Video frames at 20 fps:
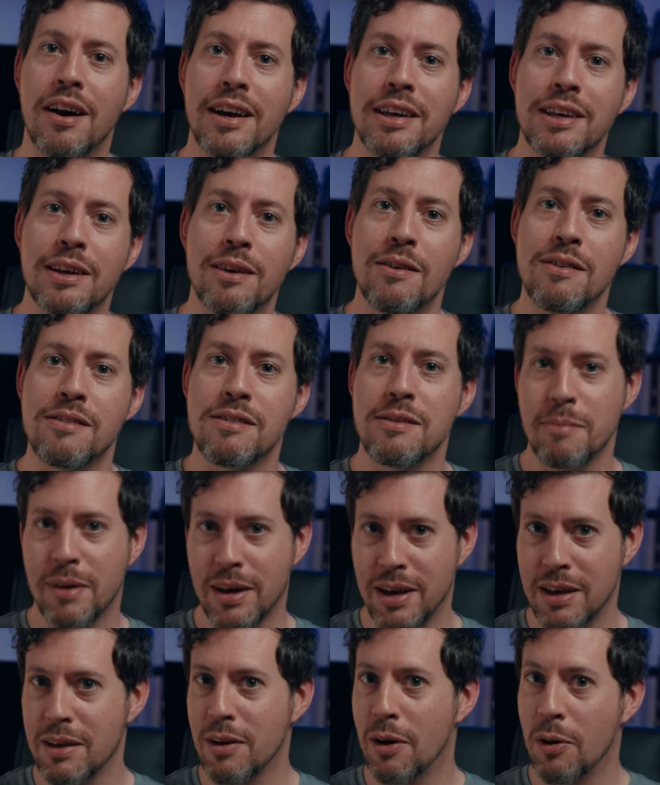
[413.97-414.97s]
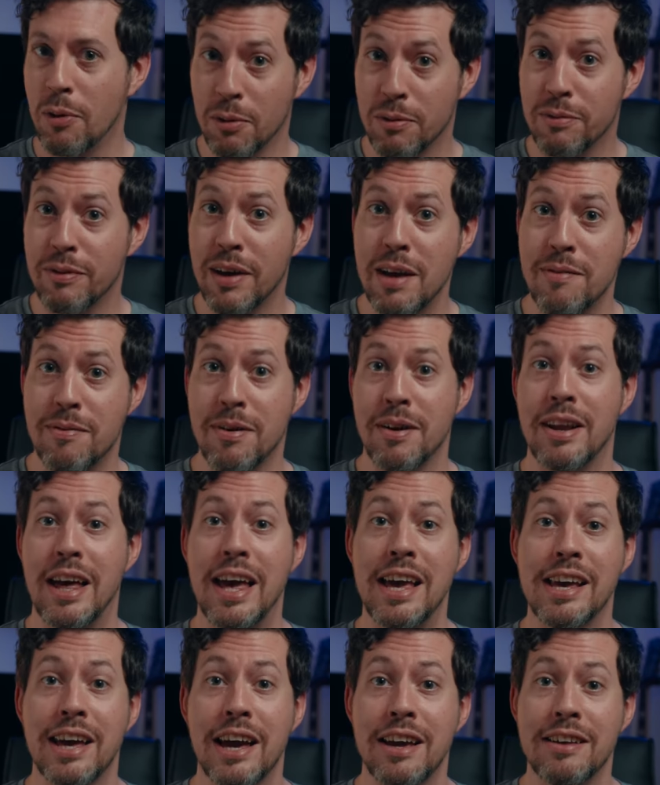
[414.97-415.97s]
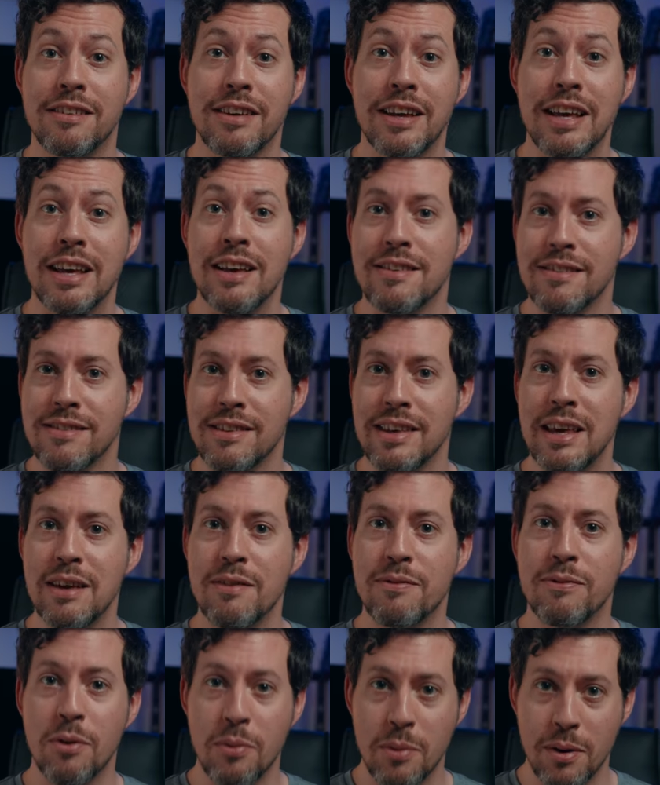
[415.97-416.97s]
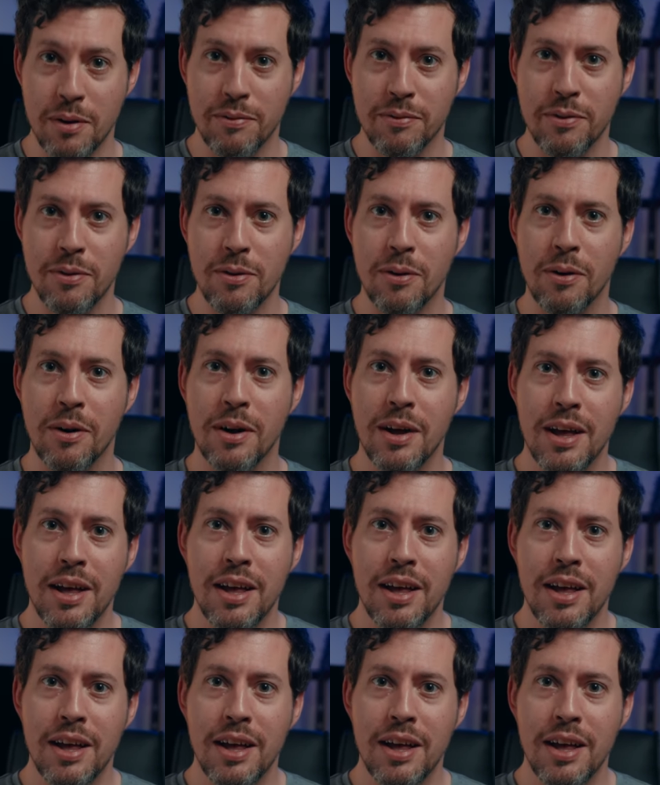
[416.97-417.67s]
I used my old favourite AKG C414.